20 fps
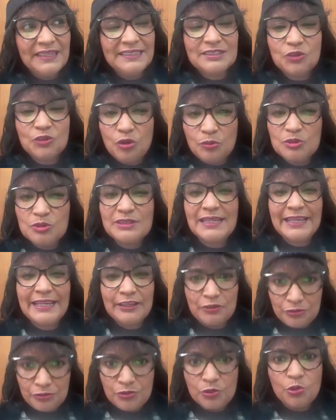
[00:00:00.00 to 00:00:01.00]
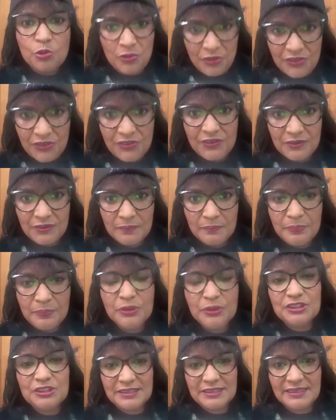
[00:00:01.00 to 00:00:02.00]
it's almost like growth
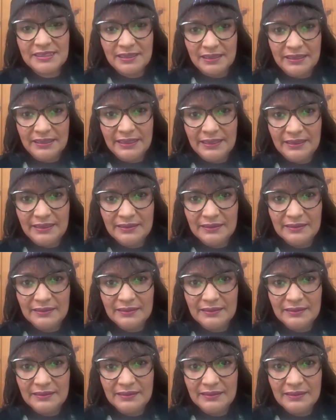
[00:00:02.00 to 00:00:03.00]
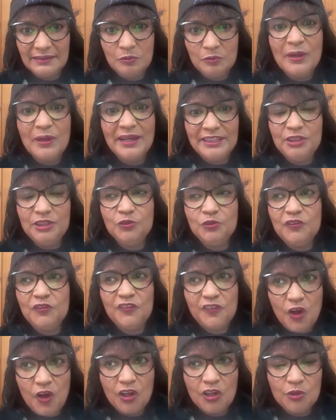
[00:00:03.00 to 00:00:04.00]
personally when you
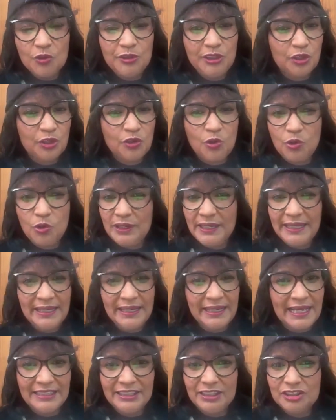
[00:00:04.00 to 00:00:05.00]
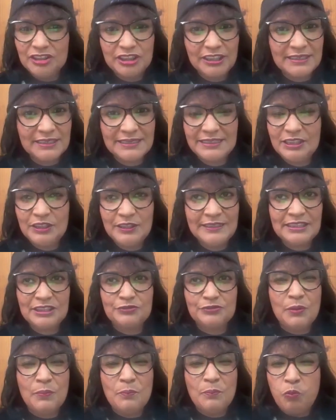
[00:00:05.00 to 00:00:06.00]
follow your calling, and
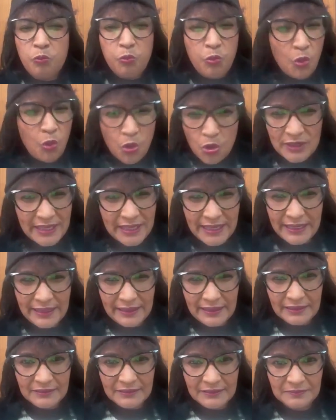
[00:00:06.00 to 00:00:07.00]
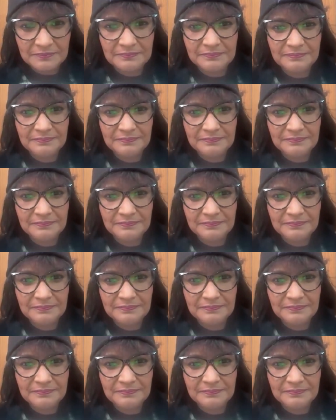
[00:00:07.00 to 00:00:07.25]
it's rewarding.